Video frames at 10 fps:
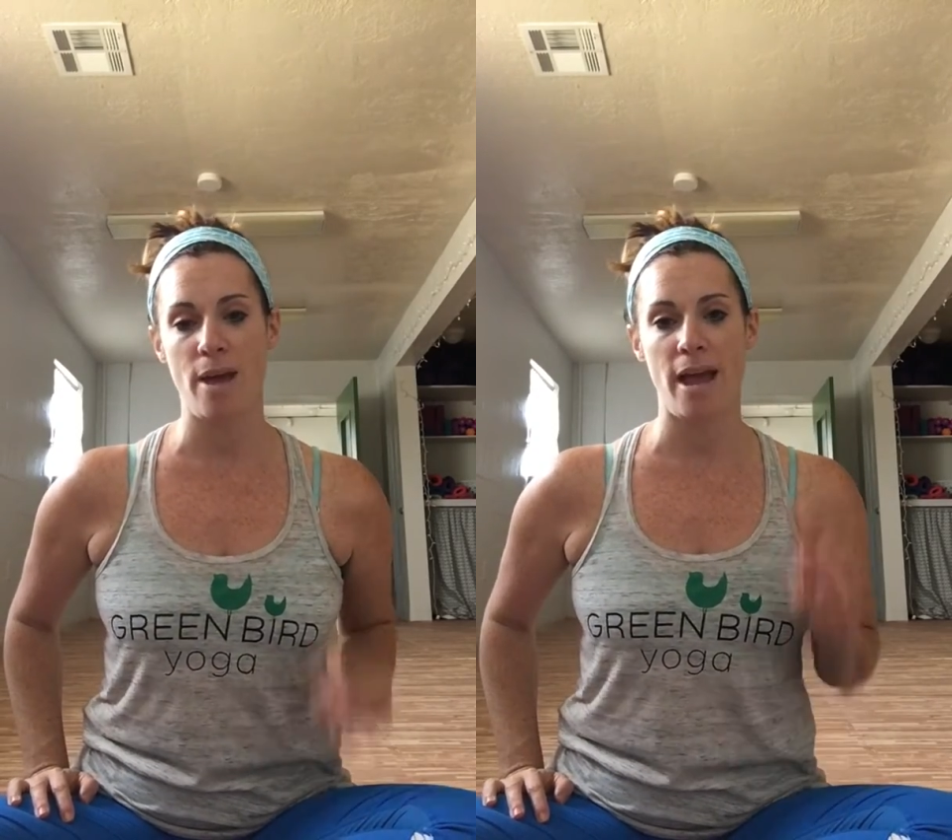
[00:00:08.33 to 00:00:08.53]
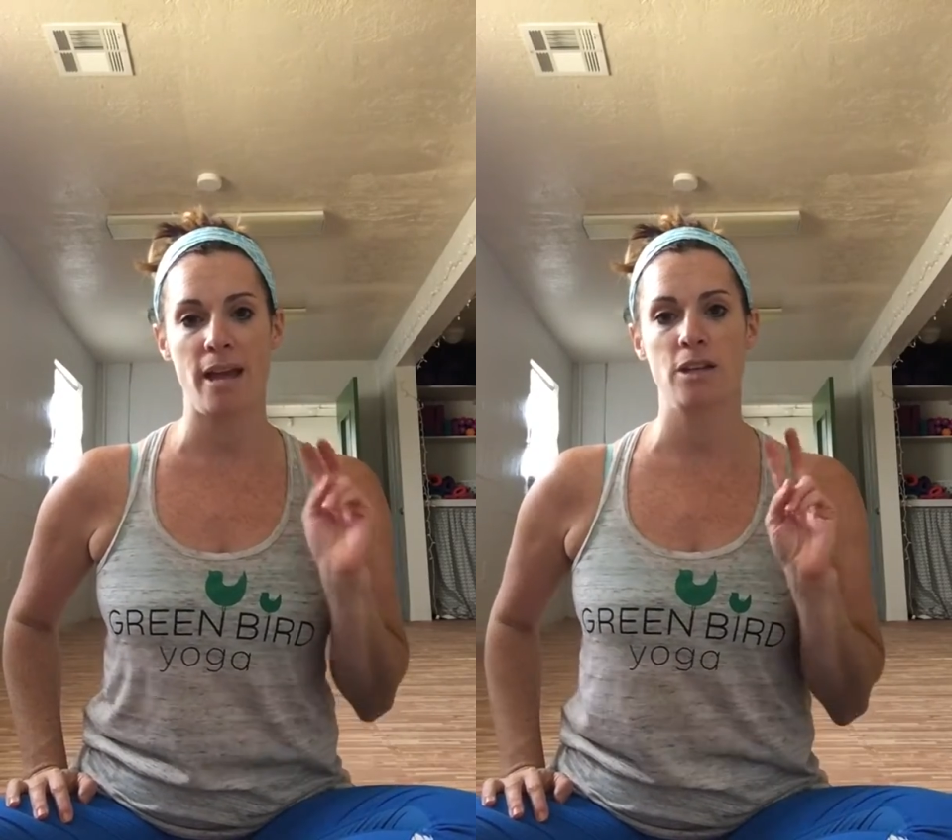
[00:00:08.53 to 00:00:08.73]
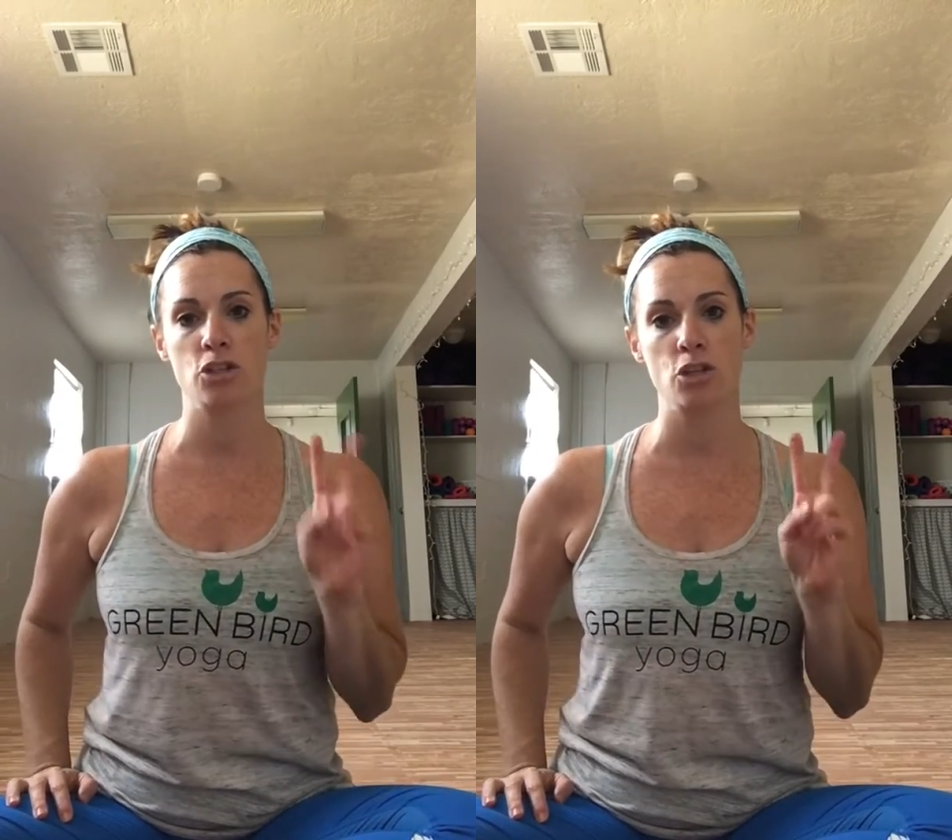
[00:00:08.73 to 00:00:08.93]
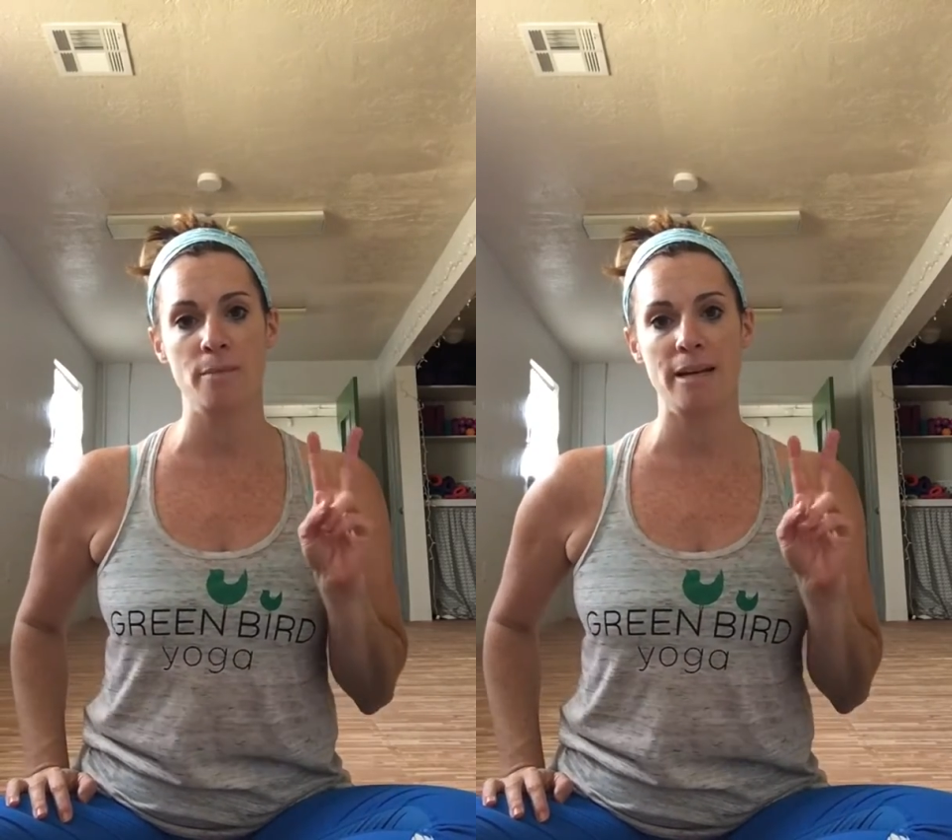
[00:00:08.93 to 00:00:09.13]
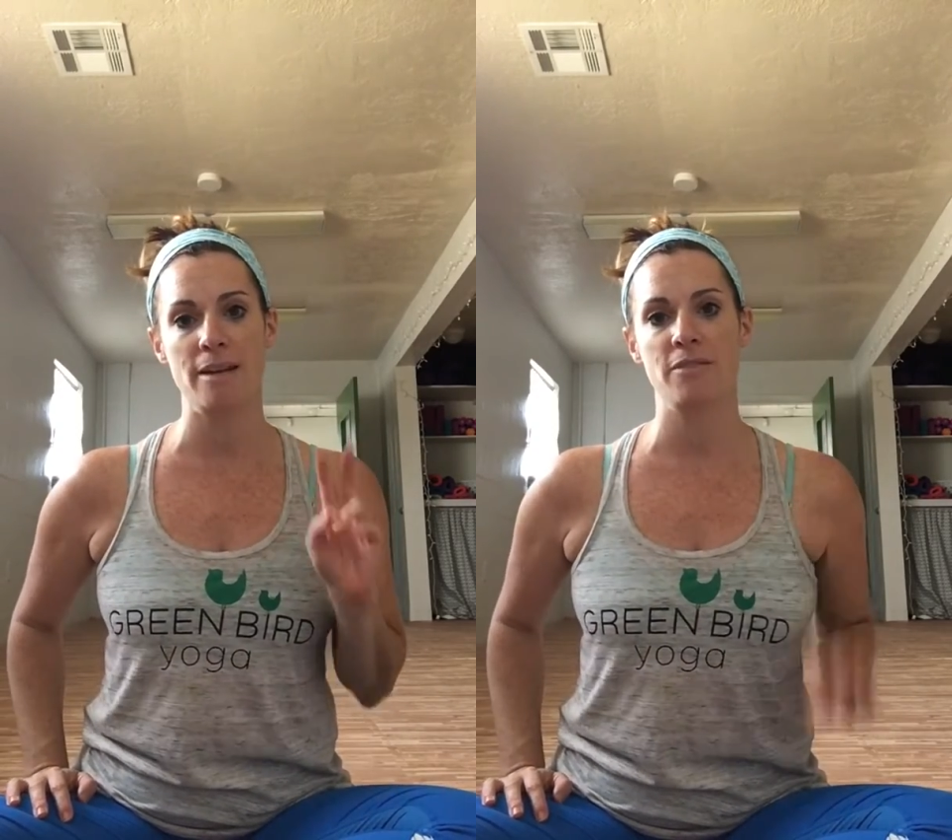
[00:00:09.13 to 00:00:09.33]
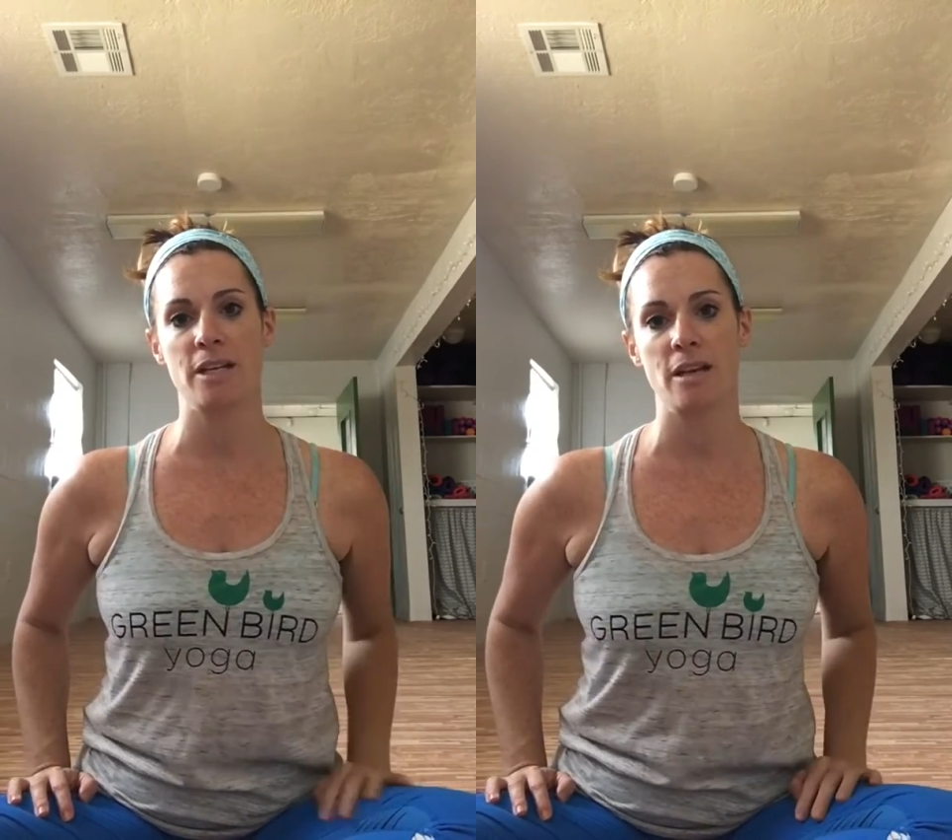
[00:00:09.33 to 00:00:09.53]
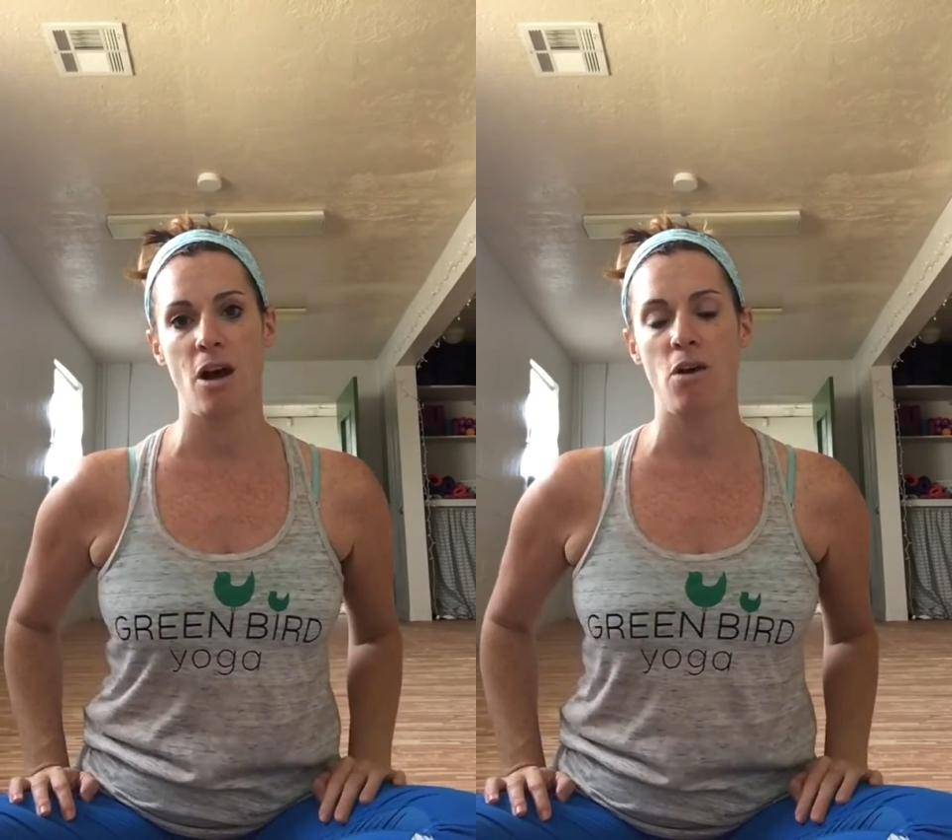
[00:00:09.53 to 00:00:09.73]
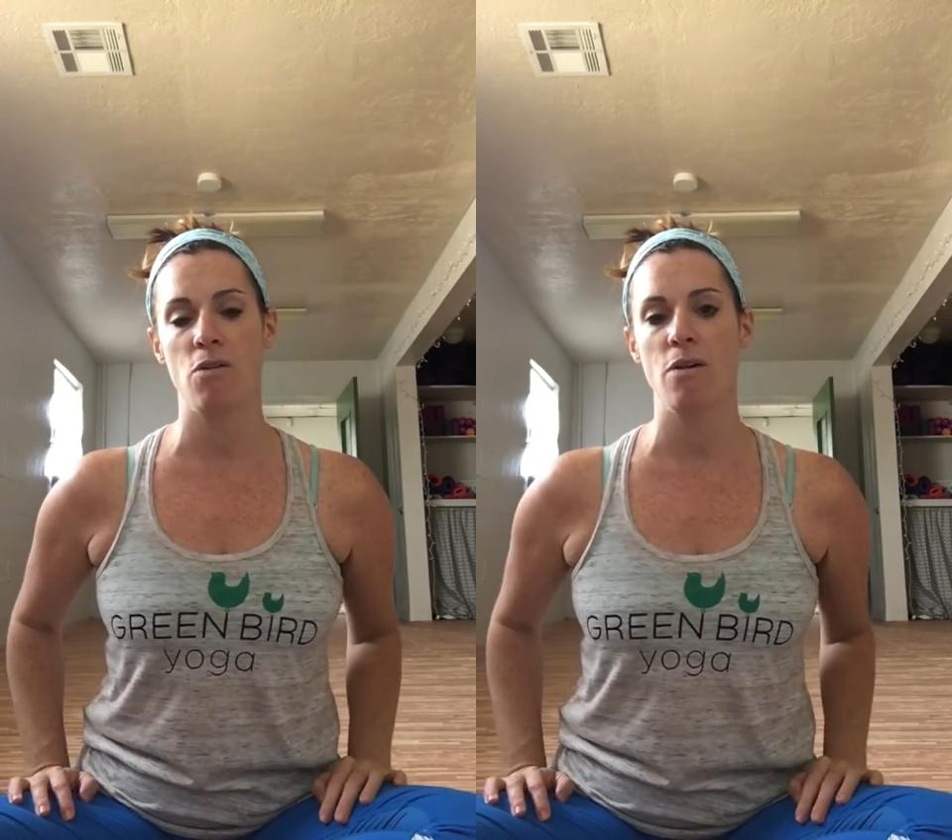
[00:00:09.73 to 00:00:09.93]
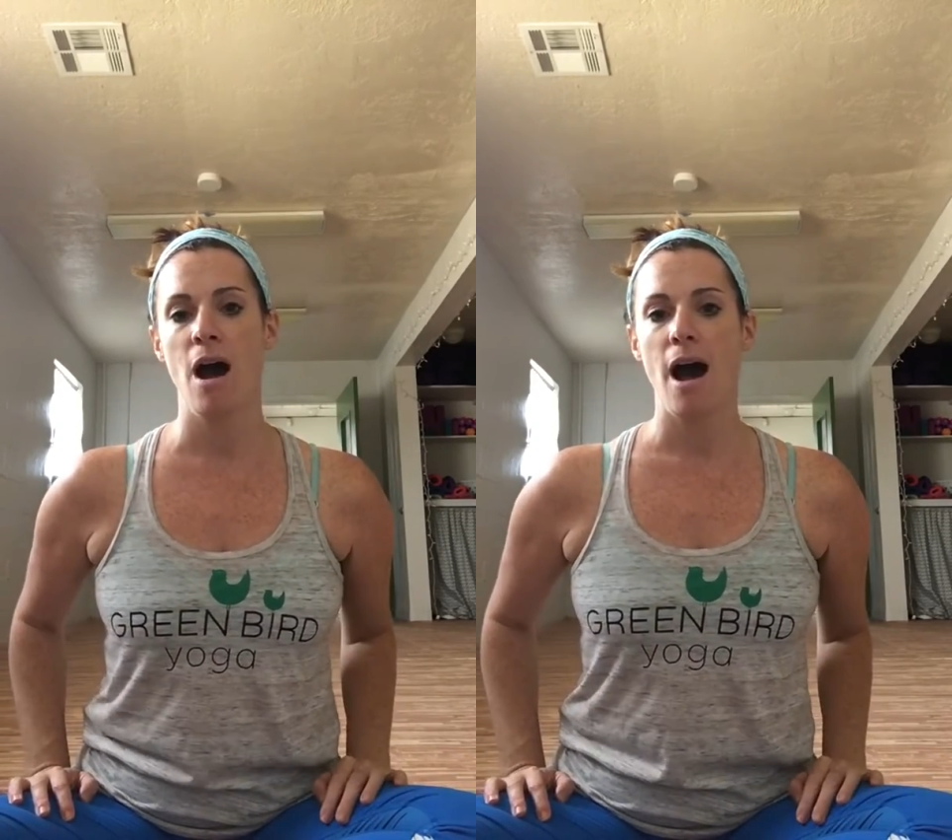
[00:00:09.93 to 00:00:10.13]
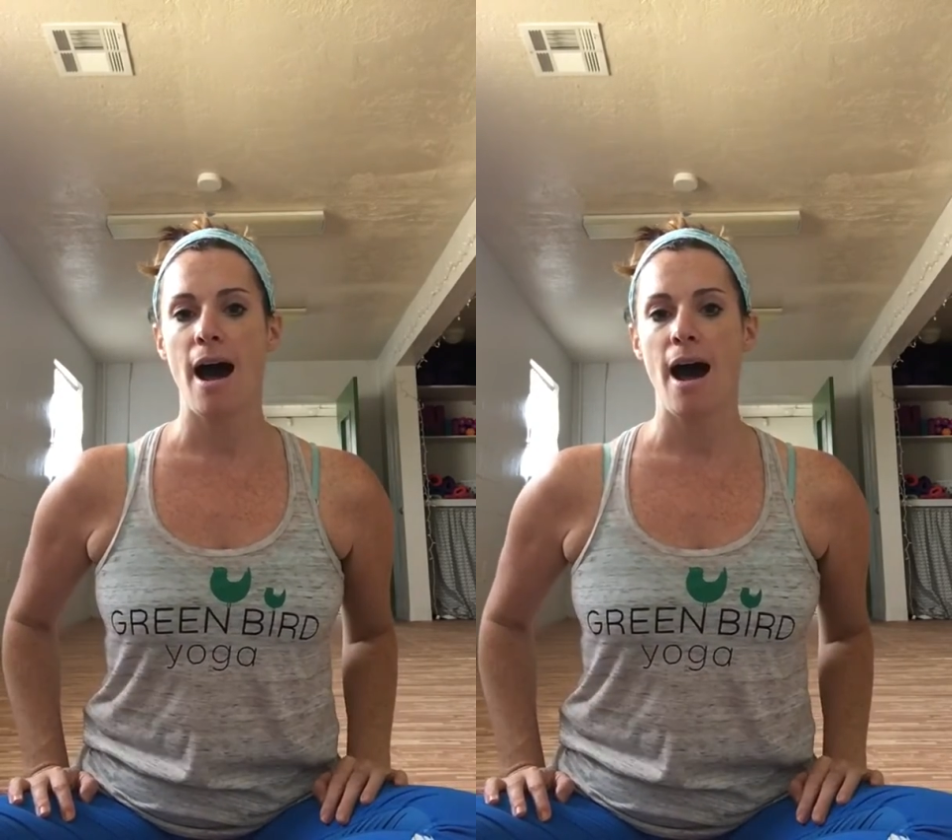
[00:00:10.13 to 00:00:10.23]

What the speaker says: a 2-minute video